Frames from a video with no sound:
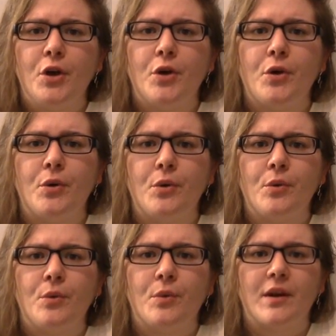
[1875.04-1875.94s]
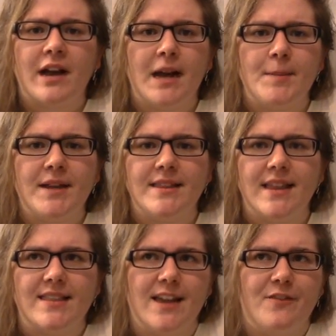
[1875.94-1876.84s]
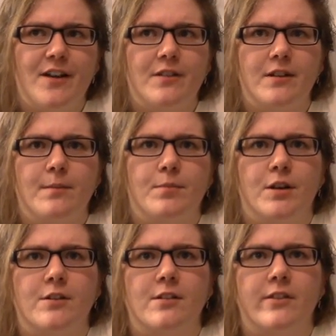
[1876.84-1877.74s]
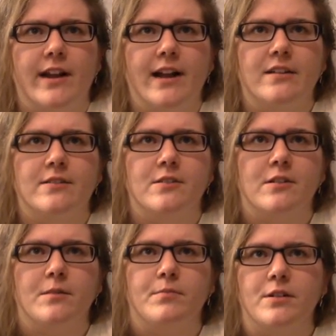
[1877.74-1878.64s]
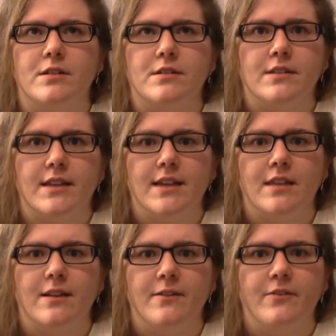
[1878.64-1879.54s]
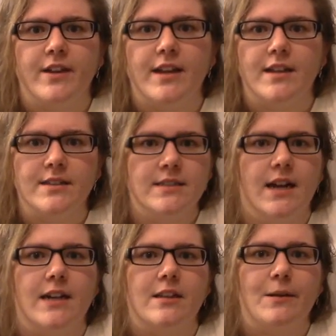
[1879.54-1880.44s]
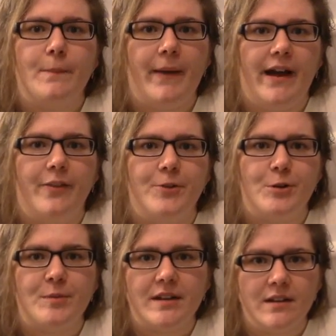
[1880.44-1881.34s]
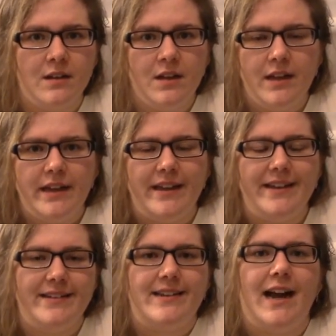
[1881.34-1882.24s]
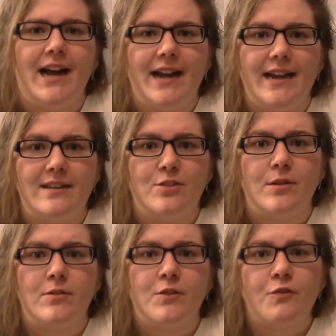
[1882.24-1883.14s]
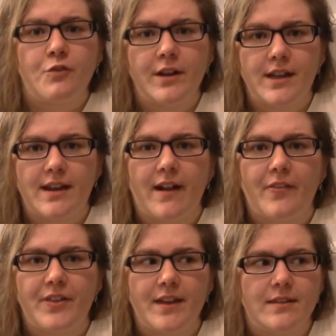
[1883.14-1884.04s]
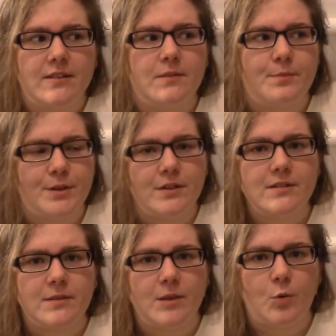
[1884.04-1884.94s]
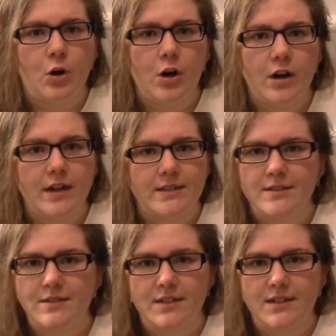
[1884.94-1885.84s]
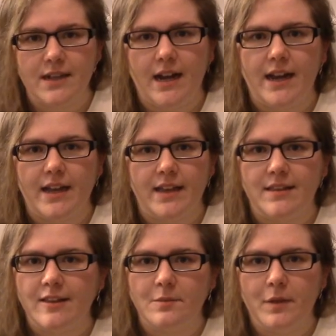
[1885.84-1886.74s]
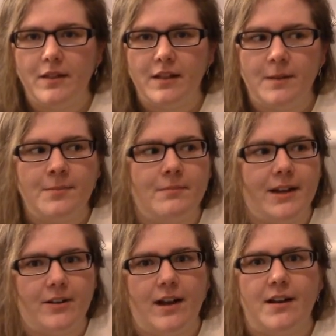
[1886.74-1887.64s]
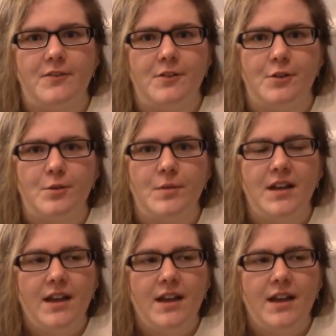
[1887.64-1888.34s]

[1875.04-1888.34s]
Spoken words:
who comment that they found a bird in their house or a bird is like in their vent inside their bathroom and it died. So I was freaking out thinking this bird's in the wall and he's gonna die and smell up my craft room.